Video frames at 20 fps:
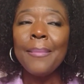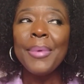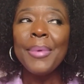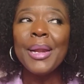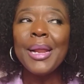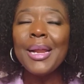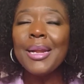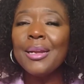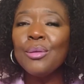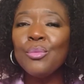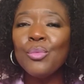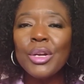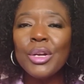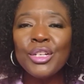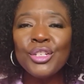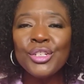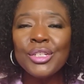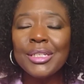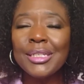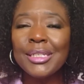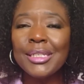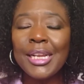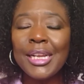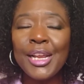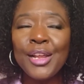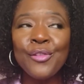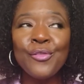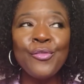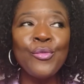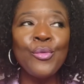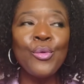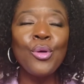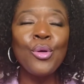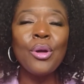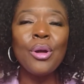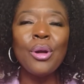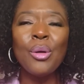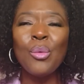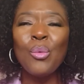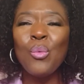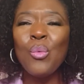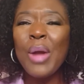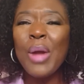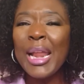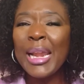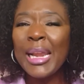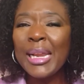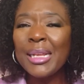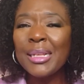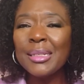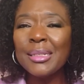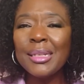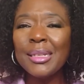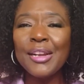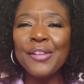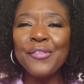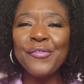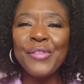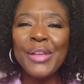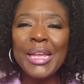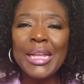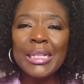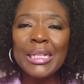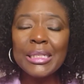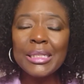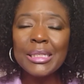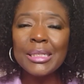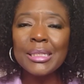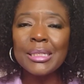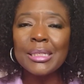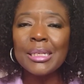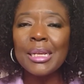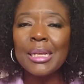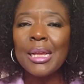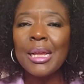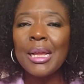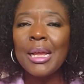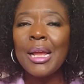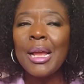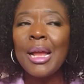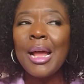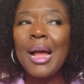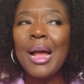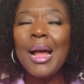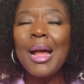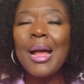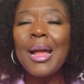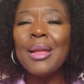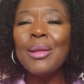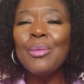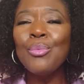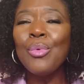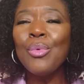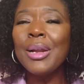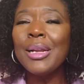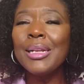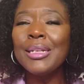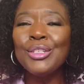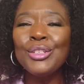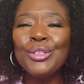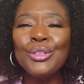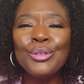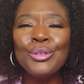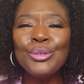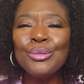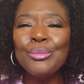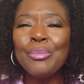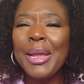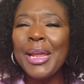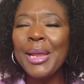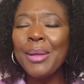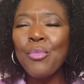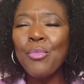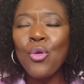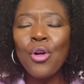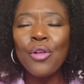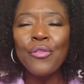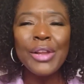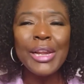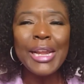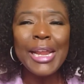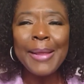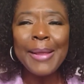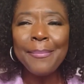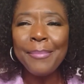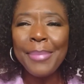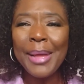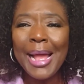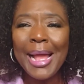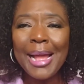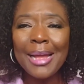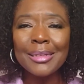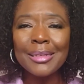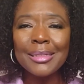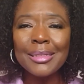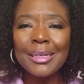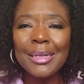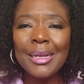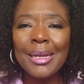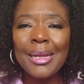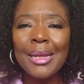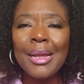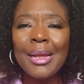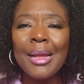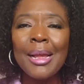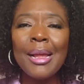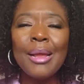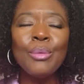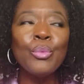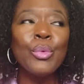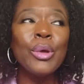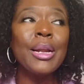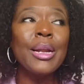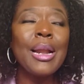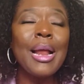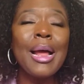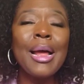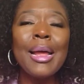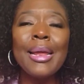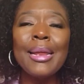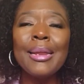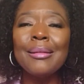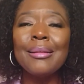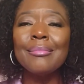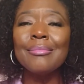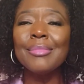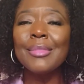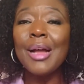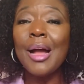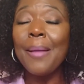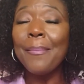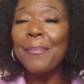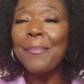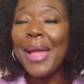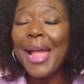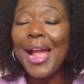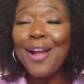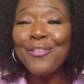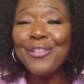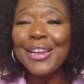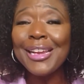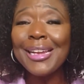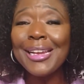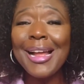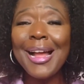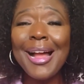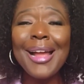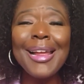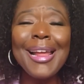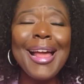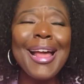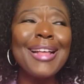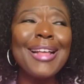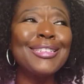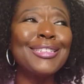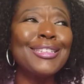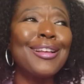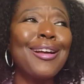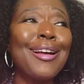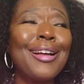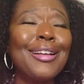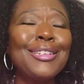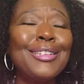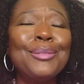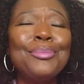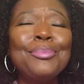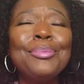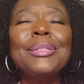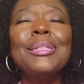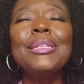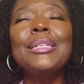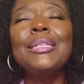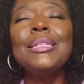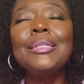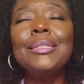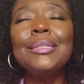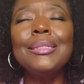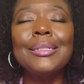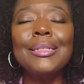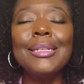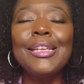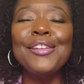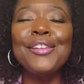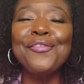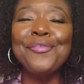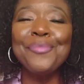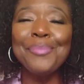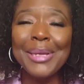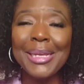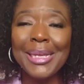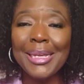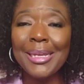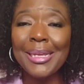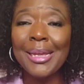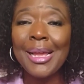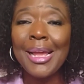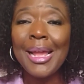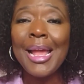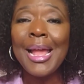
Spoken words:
but I didn't want to just sing for weddings and events. I wanted to make more of an impact. And when I got married, I asked God to please give me